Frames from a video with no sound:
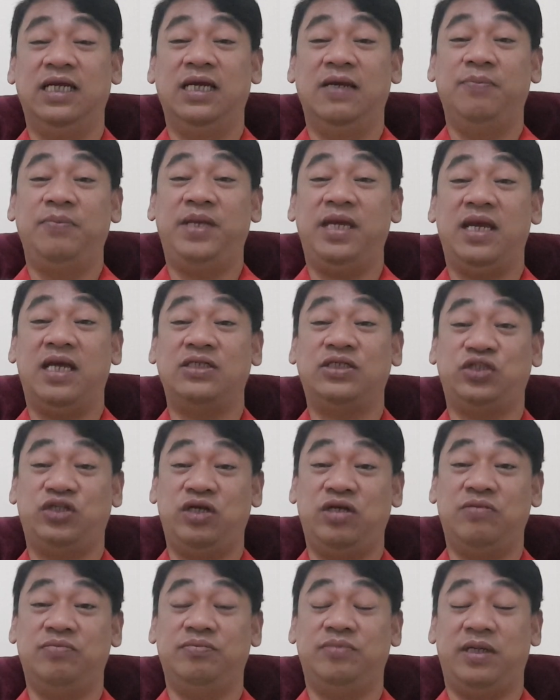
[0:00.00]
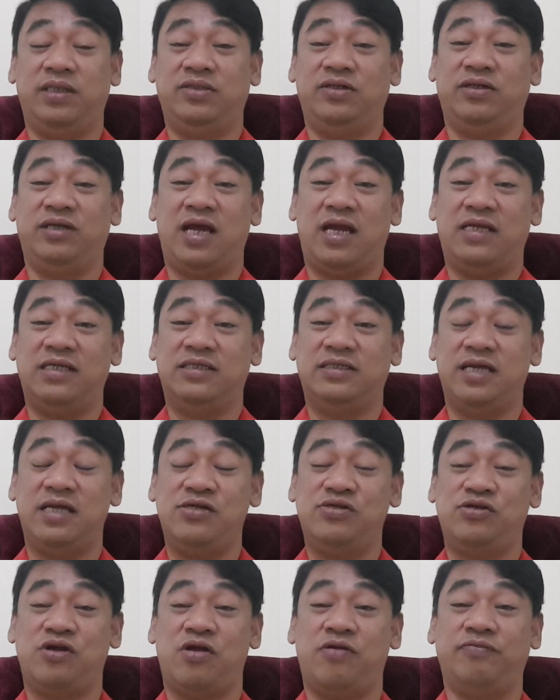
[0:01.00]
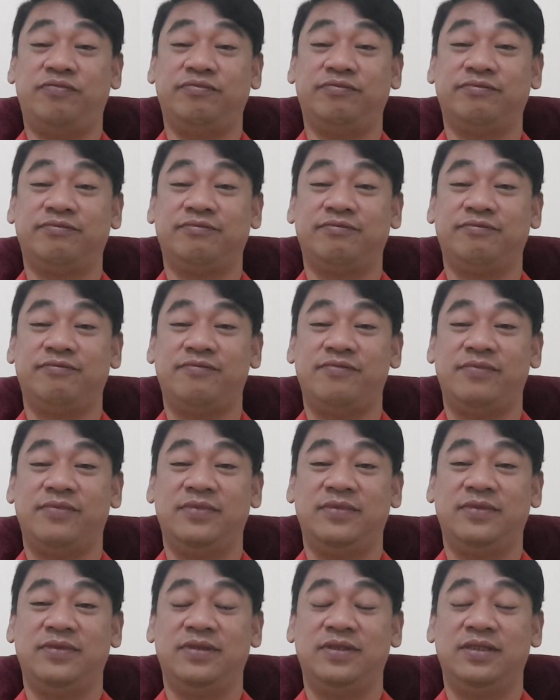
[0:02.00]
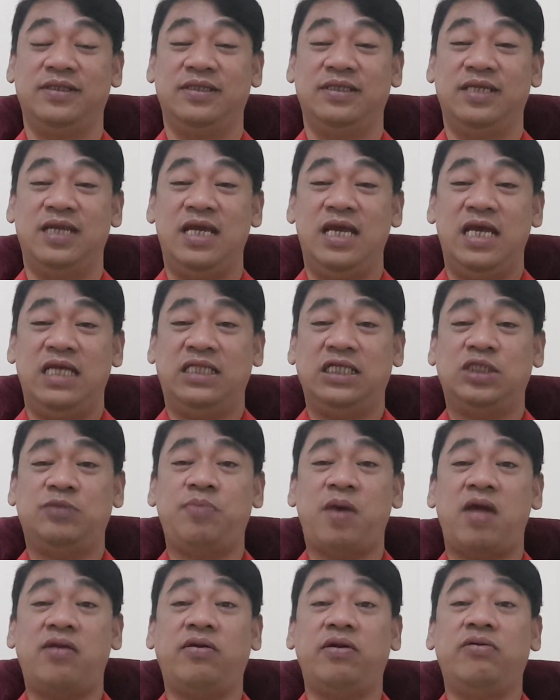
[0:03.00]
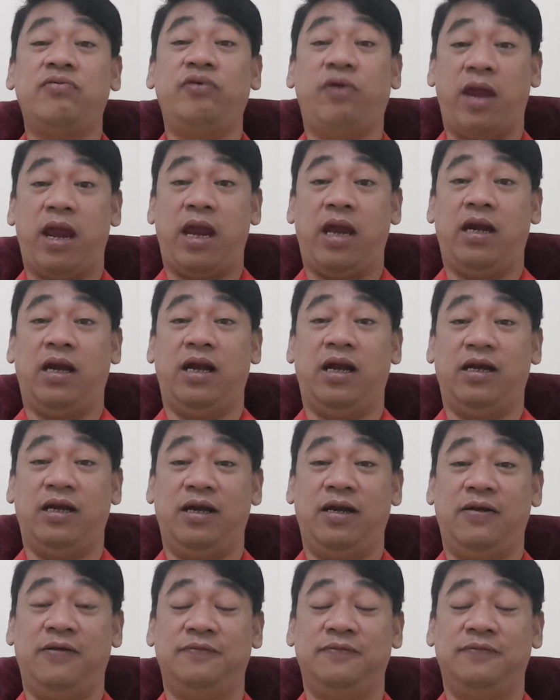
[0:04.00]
being achieved by the organization. It is very rare